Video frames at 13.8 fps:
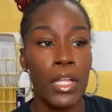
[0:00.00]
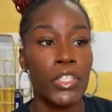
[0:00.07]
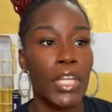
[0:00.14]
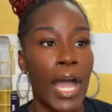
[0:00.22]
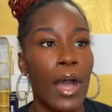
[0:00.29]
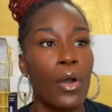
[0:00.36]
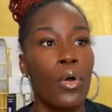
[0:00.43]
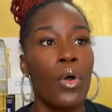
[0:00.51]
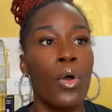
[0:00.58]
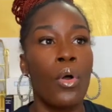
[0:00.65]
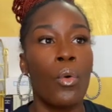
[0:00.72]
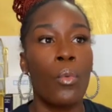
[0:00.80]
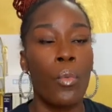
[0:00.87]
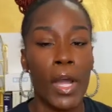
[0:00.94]
Now,
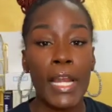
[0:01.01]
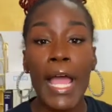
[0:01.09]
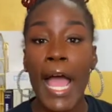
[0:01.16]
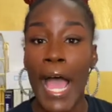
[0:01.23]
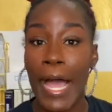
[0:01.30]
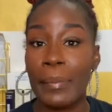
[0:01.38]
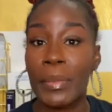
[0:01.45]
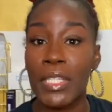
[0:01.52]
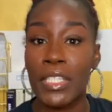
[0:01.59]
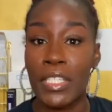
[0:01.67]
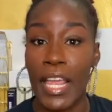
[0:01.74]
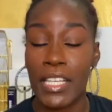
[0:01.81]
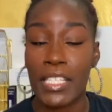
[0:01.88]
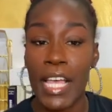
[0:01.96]
what happened
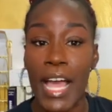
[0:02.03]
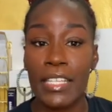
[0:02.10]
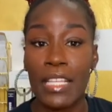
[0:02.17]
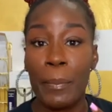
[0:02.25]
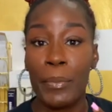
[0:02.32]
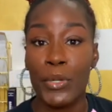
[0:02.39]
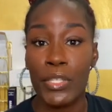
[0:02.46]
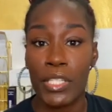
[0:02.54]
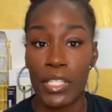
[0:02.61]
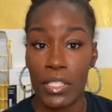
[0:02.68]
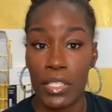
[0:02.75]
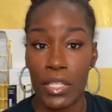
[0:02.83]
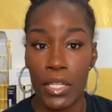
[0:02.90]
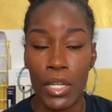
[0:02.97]
next? Has I
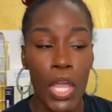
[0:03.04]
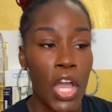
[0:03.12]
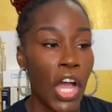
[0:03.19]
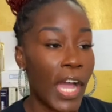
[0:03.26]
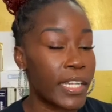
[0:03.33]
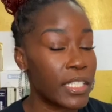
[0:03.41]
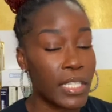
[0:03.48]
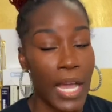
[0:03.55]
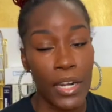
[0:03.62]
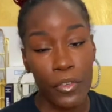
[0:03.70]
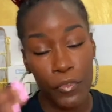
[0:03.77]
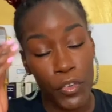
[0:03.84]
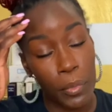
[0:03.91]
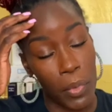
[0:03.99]
persisted? I did not
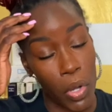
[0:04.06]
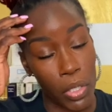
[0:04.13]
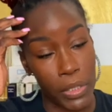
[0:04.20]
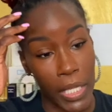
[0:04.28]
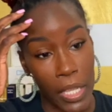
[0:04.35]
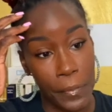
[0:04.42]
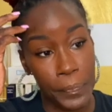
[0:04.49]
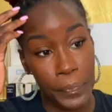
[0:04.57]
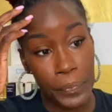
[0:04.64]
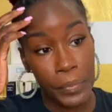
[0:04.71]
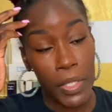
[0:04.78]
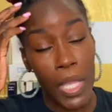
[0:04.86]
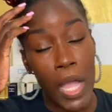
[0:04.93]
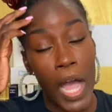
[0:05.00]
affirm all day.
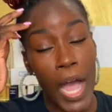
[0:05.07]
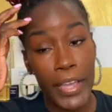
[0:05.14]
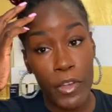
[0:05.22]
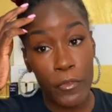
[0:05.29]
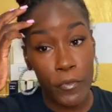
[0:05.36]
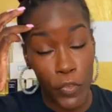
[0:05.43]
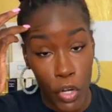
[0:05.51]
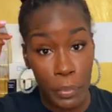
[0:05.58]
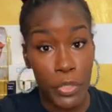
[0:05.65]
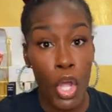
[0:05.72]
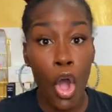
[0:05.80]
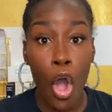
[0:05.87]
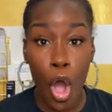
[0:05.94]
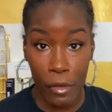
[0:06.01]
I affirmed
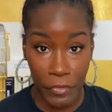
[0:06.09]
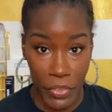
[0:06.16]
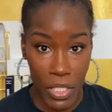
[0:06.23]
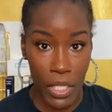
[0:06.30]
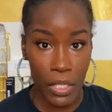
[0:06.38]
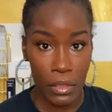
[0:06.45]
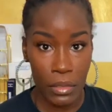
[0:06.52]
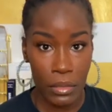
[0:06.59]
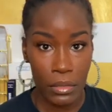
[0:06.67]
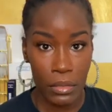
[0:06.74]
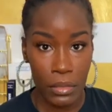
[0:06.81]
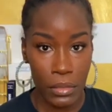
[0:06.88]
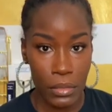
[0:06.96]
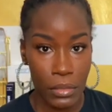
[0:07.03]
often.
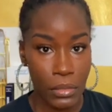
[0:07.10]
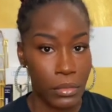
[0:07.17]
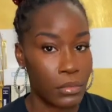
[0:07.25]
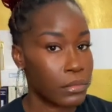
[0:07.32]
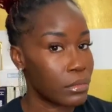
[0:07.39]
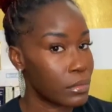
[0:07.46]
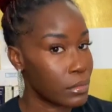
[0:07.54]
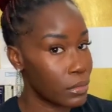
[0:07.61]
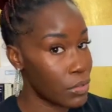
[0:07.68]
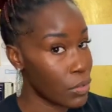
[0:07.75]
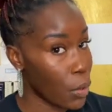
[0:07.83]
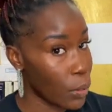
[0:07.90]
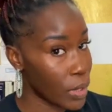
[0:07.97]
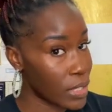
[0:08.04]

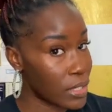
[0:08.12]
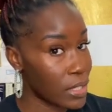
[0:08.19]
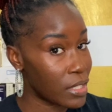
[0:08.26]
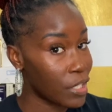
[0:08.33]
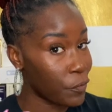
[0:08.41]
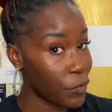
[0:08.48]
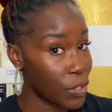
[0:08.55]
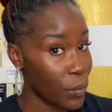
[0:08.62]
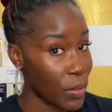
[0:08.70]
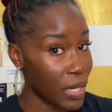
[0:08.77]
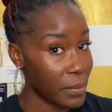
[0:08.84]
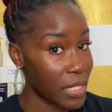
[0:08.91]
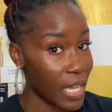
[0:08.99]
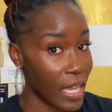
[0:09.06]
Notice the difference of what
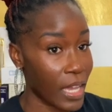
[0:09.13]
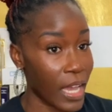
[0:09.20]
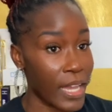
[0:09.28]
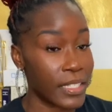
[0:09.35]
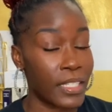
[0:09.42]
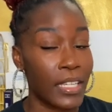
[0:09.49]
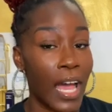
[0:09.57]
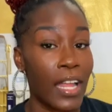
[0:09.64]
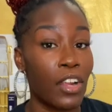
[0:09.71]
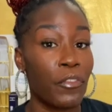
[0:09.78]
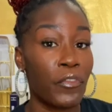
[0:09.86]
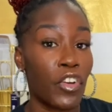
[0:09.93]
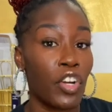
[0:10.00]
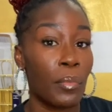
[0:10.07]
I'm saying. I did not
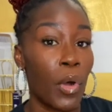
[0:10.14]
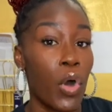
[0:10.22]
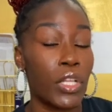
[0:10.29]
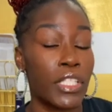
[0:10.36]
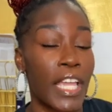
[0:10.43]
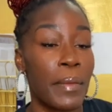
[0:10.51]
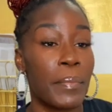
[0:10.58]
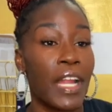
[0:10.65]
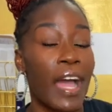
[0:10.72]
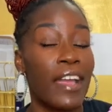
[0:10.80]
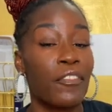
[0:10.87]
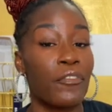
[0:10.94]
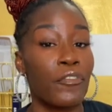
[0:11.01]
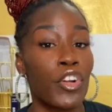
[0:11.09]
affirm all day, but
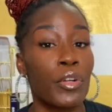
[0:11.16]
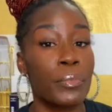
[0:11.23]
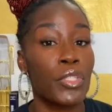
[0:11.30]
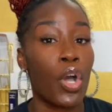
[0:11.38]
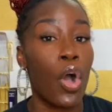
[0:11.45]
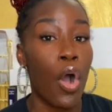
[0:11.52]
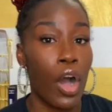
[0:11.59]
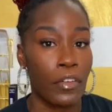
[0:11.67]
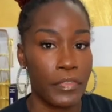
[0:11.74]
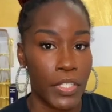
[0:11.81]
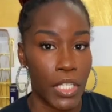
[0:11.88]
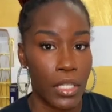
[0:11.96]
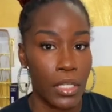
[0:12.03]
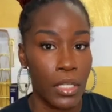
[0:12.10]
I affirmed
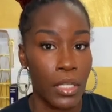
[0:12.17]
often.